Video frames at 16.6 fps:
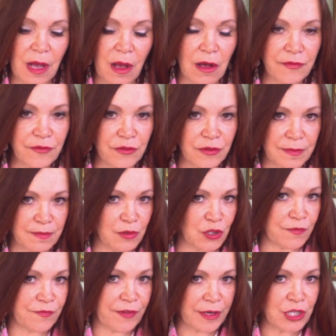after a
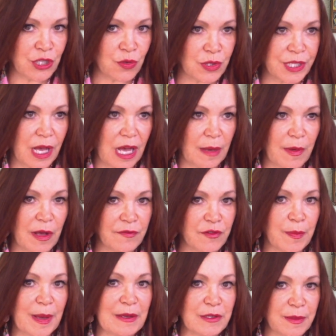very short time,
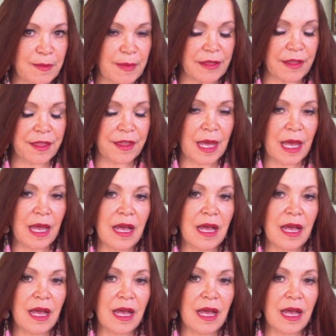after about a month,